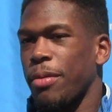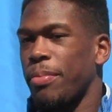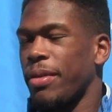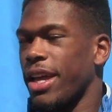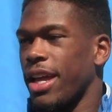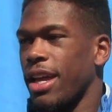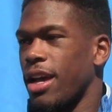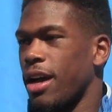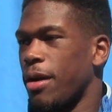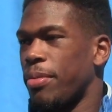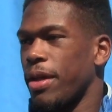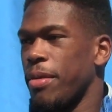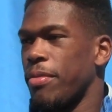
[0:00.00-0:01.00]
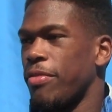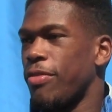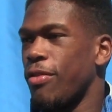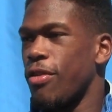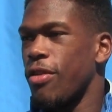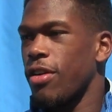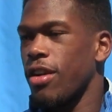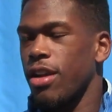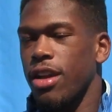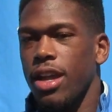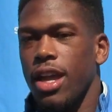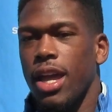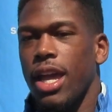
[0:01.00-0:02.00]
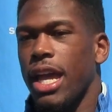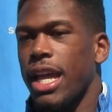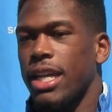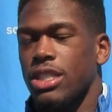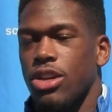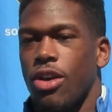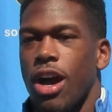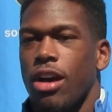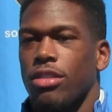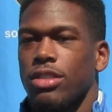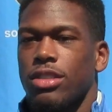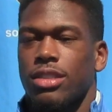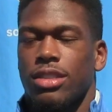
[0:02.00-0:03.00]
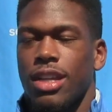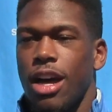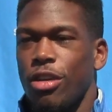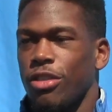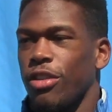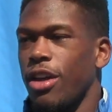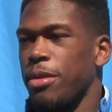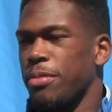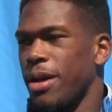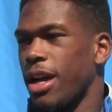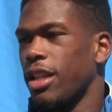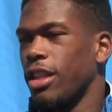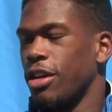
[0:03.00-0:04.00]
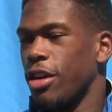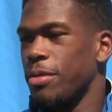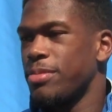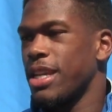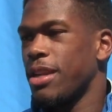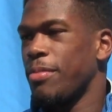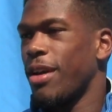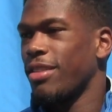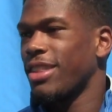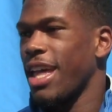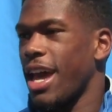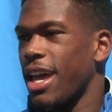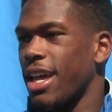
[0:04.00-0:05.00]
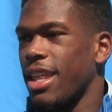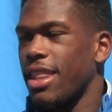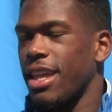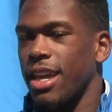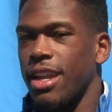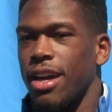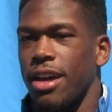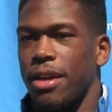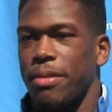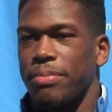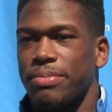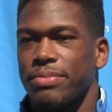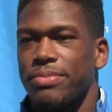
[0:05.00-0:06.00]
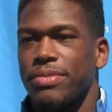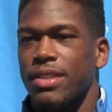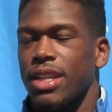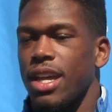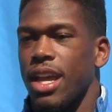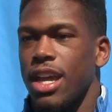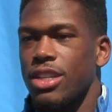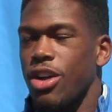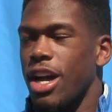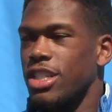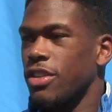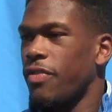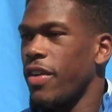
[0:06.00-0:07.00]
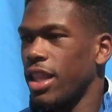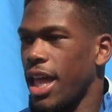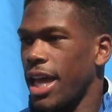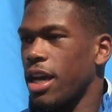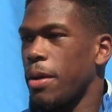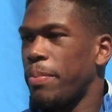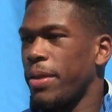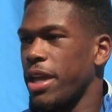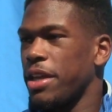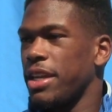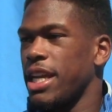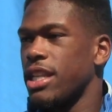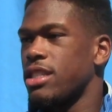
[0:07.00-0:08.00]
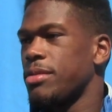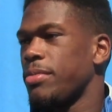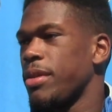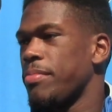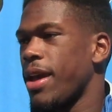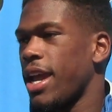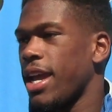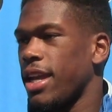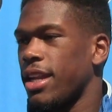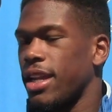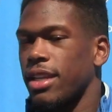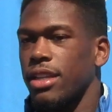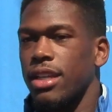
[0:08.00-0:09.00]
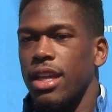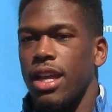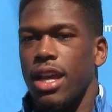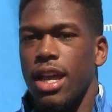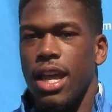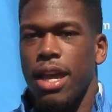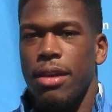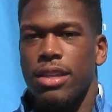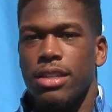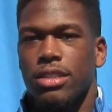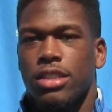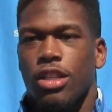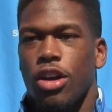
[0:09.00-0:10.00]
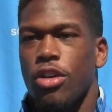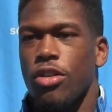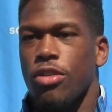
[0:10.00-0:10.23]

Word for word: I played I played before, and so I was I was a, a little upset about that, and then um, so I just felt like a play needed to be made, and, and, so